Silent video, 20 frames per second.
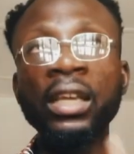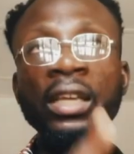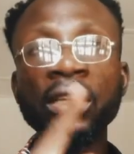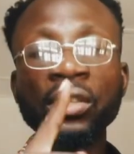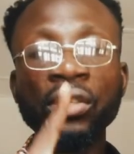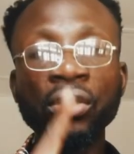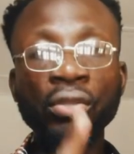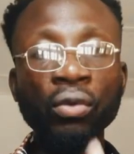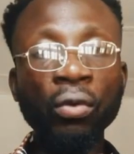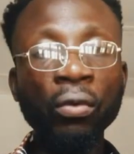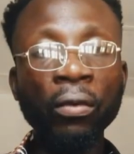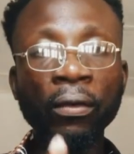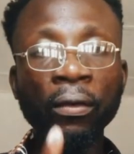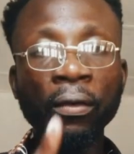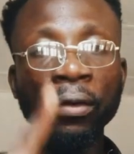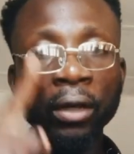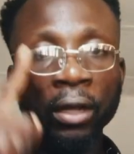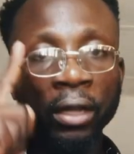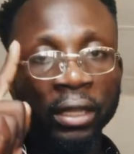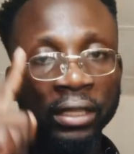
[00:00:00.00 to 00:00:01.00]
is
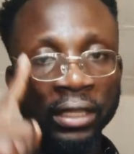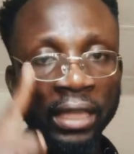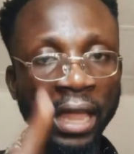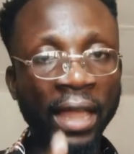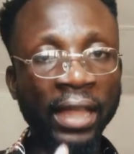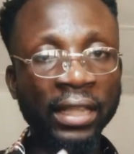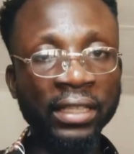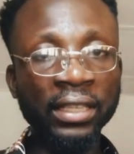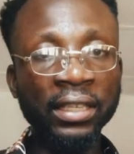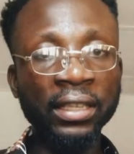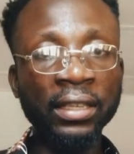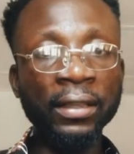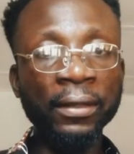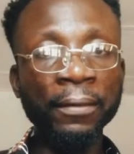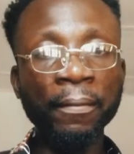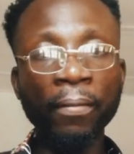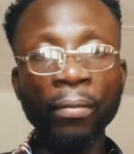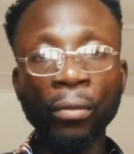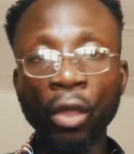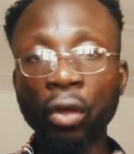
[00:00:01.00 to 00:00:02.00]
230
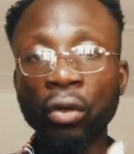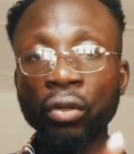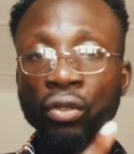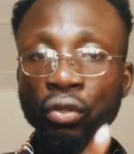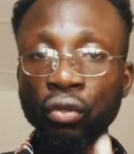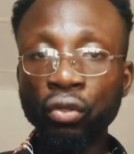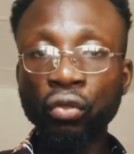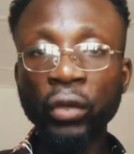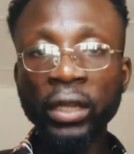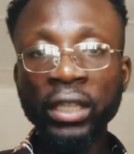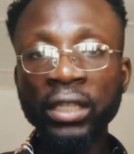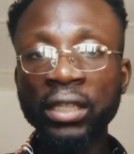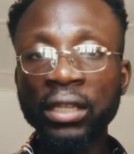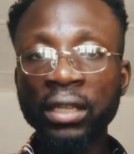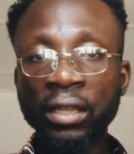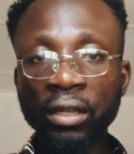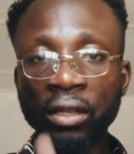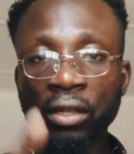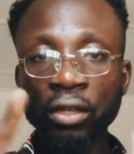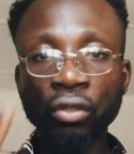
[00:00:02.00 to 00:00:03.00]
or
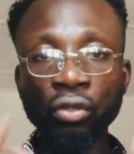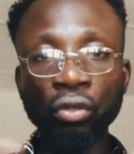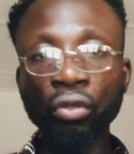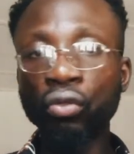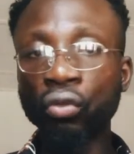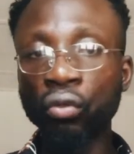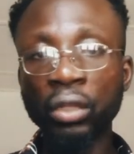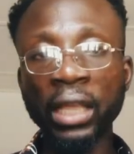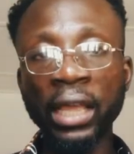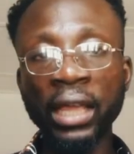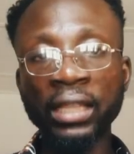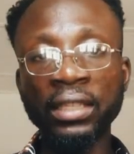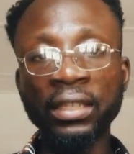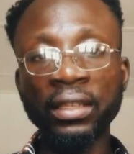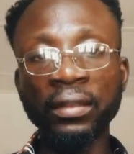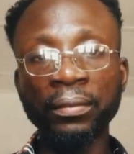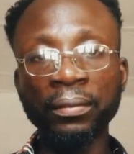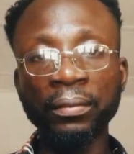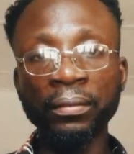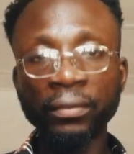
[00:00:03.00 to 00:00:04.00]
220 to
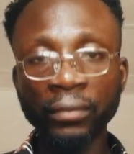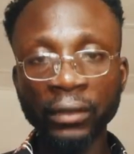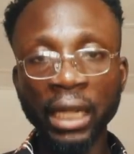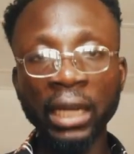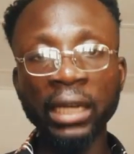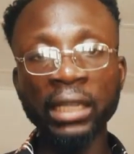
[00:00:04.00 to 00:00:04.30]
230. that